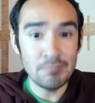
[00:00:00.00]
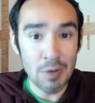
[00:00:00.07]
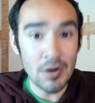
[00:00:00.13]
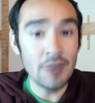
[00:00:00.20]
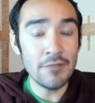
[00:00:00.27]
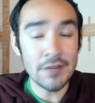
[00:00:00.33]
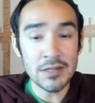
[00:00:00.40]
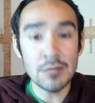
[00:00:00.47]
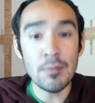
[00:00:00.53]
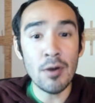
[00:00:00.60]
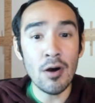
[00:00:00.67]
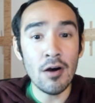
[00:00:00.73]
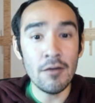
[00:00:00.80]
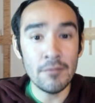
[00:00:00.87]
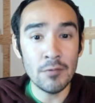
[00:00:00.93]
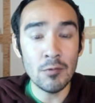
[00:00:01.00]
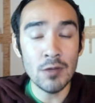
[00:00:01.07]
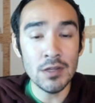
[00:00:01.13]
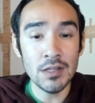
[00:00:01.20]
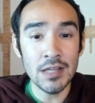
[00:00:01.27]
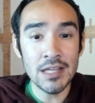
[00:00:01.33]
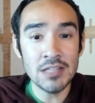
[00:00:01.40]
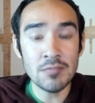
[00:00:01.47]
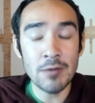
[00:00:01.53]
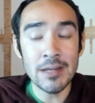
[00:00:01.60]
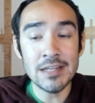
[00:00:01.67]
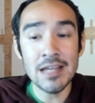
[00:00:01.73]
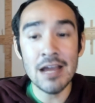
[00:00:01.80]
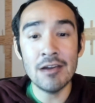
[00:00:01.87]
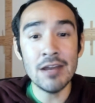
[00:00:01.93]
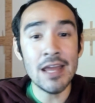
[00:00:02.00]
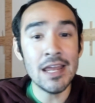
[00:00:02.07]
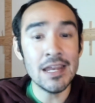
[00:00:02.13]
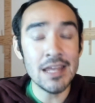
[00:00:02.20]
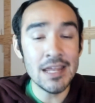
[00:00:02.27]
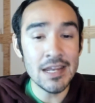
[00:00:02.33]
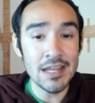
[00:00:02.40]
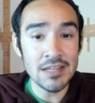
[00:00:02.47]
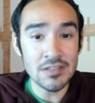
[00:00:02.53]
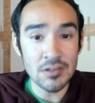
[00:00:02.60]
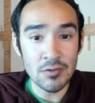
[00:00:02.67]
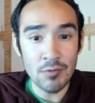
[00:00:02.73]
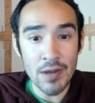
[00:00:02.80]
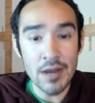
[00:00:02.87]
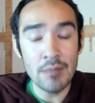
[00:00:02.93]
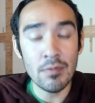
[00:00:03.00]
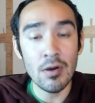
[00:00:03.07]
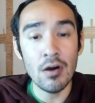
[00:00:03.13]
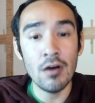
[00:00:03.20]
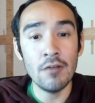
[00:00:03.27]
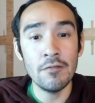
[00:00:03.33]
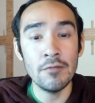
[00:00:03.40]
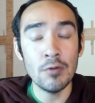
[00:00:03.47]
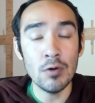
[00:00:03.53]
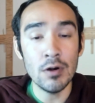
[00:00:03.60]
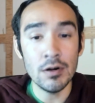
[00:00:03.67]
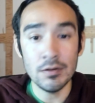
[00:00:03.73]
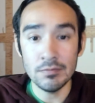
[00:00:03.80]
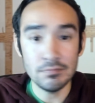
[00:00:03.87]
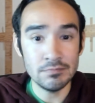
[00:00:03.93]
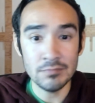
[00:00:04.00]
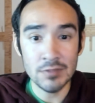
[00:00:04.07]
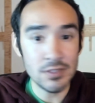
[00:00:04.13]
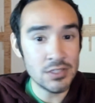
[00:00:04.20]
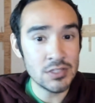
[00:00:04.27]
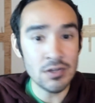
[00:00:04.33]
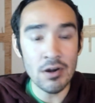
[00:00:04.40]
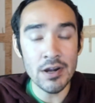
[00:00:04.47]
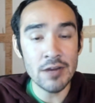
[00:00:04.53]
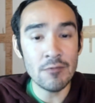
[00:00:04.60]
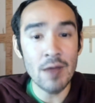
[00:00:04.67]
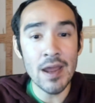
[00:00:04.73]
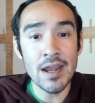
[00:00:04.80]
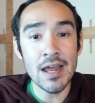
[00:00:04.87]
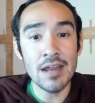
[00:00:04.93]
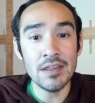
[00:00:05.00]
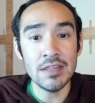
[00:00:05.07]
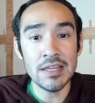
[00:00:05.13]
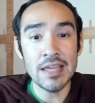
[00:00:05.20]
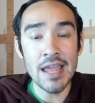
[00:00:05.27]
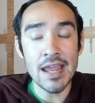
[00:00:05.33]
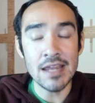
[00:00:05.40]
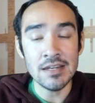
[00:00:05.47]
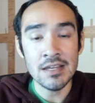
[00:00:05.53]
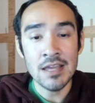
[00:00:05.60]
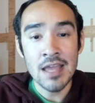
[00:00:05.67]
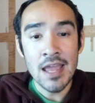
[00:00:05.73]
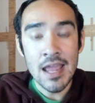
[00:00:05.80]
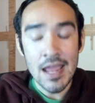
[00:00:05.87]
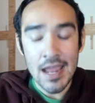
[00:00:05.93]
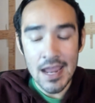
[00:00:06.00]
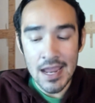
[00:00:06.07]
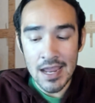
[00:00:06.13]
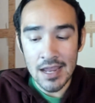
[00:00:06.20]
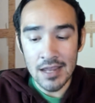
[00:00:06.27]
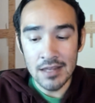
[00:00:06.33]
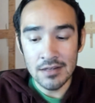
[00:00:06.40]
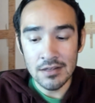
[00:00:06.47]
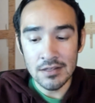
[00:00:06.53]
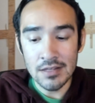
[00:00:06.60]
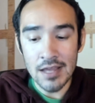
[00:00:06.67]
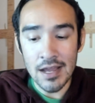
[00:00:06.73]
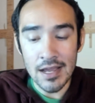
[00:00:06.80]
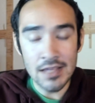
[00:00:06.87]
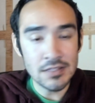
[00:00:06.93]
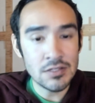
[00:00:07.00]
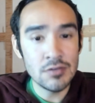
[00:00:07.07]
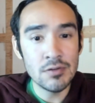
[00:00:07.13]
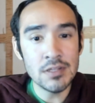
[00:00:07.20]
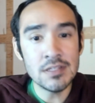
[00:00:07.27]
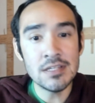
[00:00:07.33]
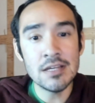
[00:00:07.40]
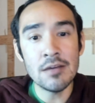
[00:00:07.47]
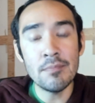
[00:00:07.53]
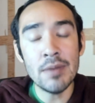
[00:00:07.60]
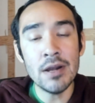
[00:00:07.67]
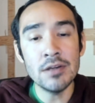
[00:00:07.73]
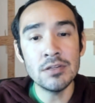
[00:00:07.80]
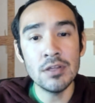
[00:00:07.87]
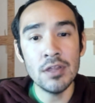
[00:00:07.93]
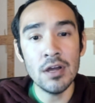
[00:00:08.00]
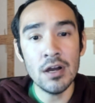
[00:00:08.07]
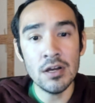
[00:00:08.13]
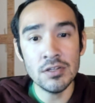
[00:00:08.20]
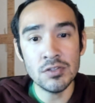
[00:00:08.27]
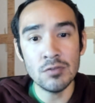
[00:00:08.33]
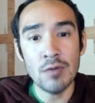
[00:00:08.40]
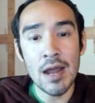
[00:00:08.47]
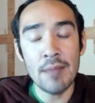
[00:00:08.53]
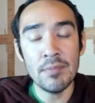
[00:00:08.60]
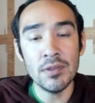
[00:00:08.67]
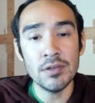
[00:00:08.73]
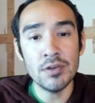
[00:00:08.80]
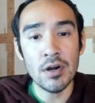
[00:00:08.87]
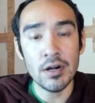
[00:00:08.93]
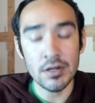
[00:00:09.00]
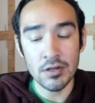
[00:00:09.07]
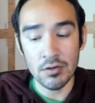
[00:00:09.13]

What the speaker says: perfect ball for when the lanes break down, and it is a great ball for starting right out of the gate. And yeah, as you can see, compared to the Hustle Wrap and the Dark